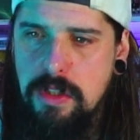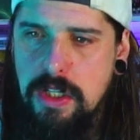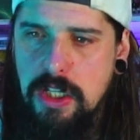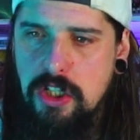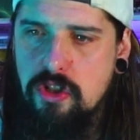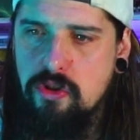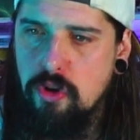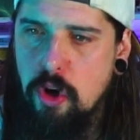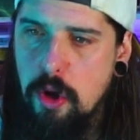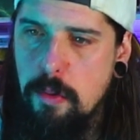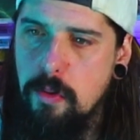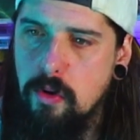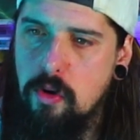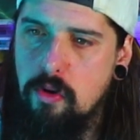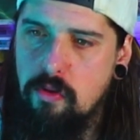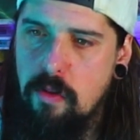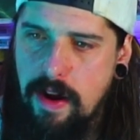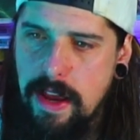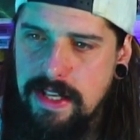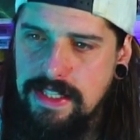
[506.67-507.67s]
destroyable
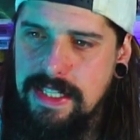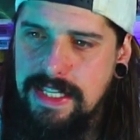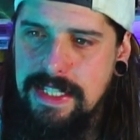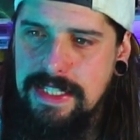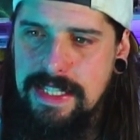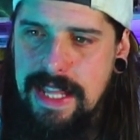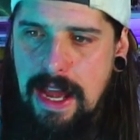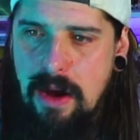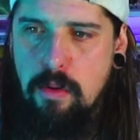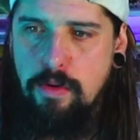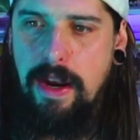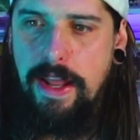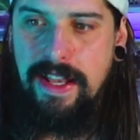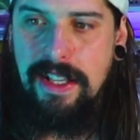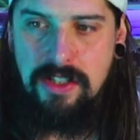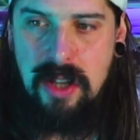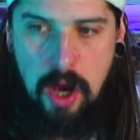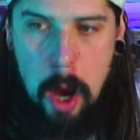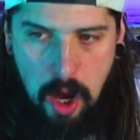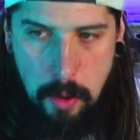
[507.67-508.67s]
crate is now
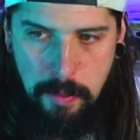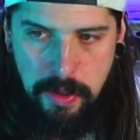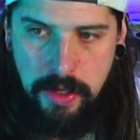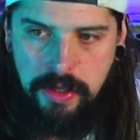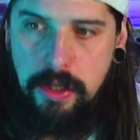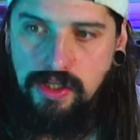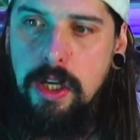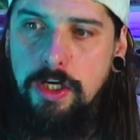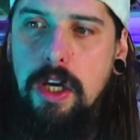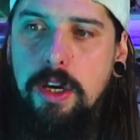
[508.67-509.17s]
less common.